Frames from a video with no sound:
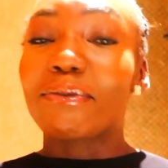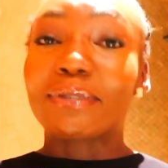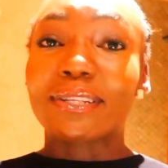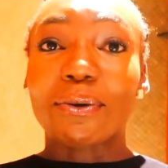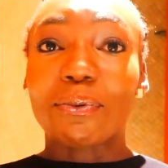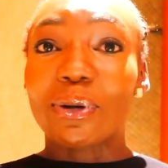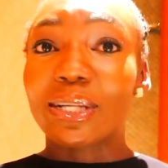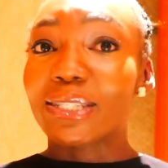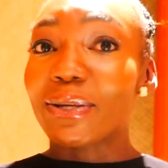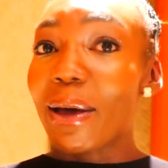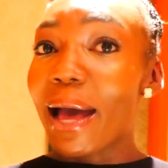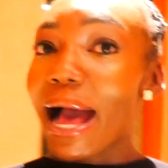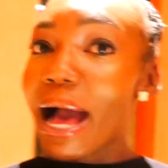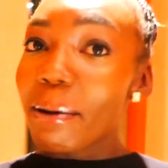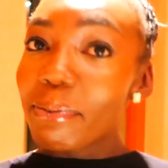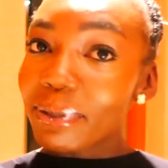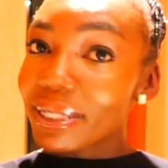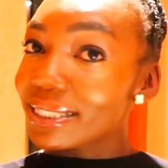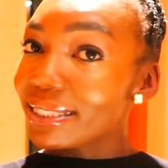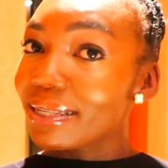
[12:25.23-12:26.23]
was going to
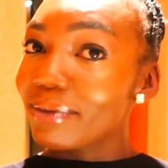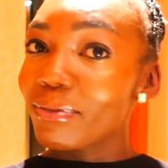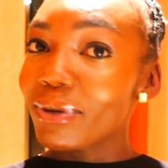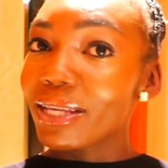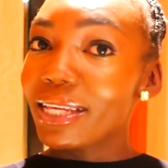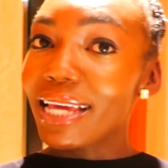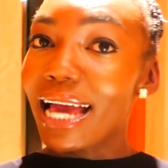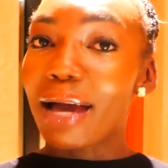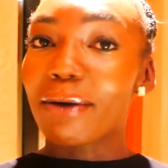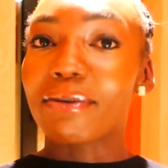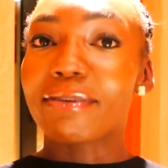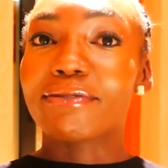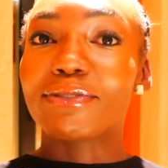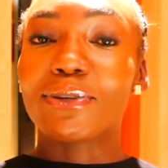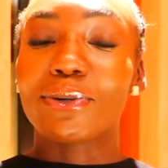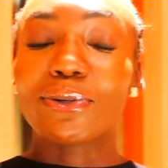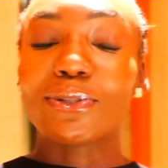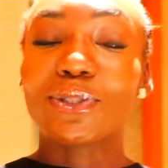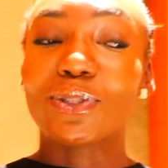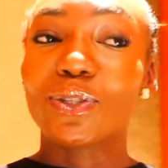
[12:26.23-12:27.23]
happen to me, I would have
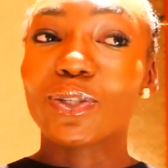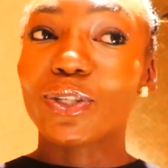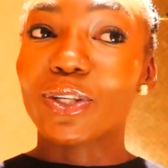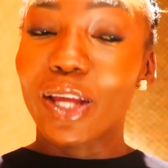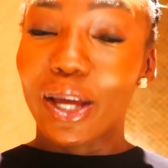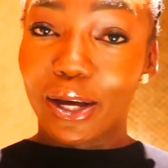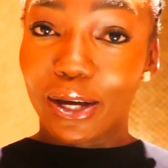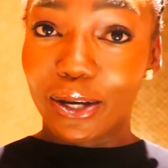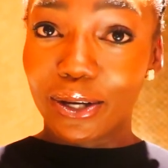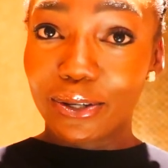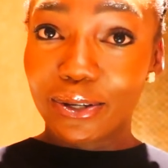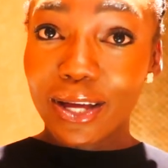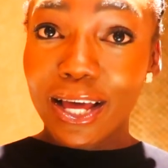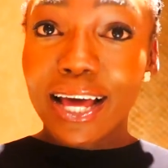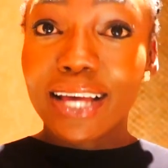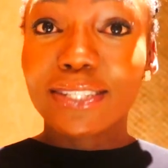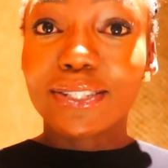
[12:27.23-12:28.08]
told you no.